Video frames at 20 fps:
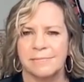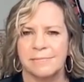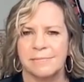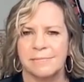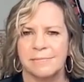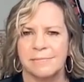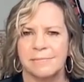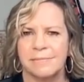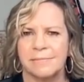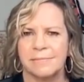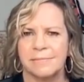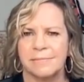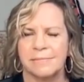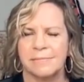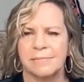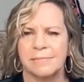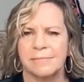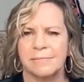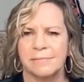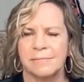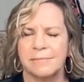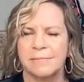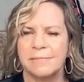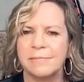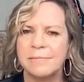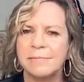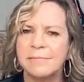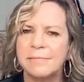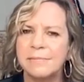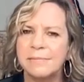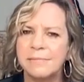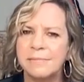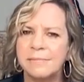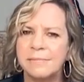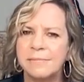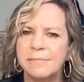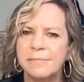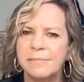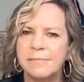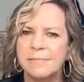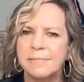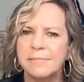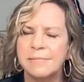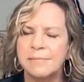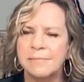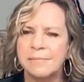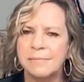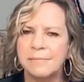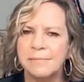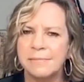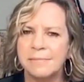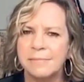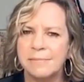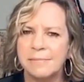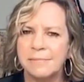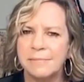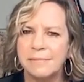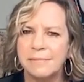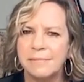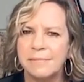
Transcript: The person shown says nothing.